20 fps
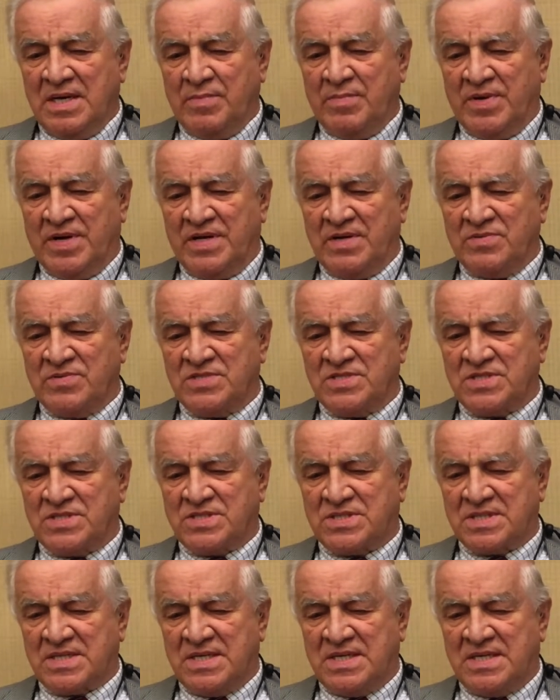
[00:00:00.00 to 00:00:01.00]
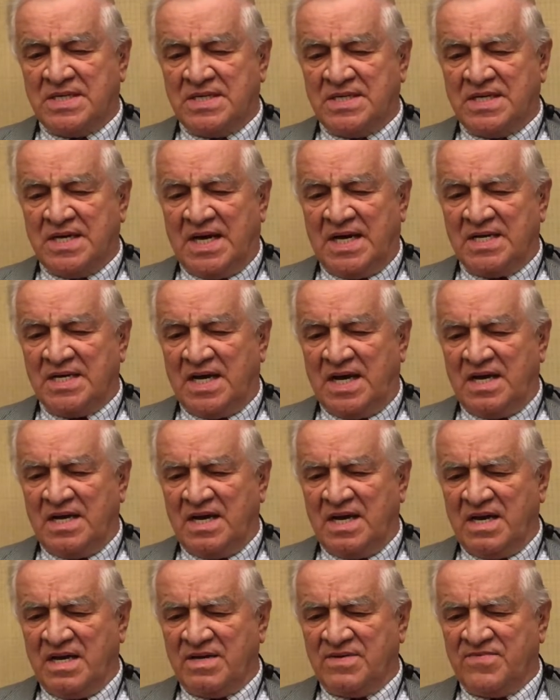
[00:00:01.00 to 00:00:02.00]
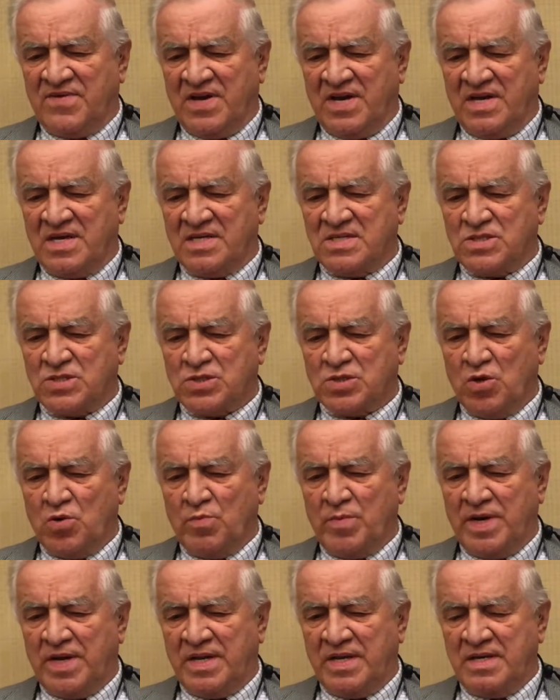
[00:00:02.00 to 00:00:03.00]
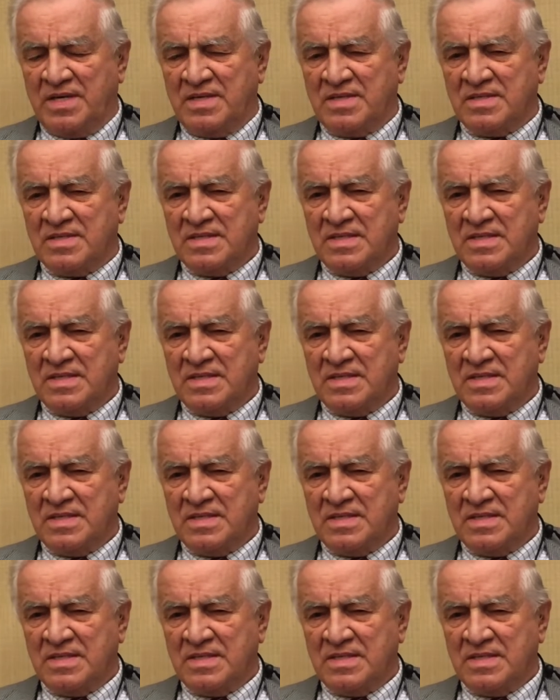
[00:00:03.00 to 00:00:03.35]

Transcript: But it was, uh, I, I, have had so many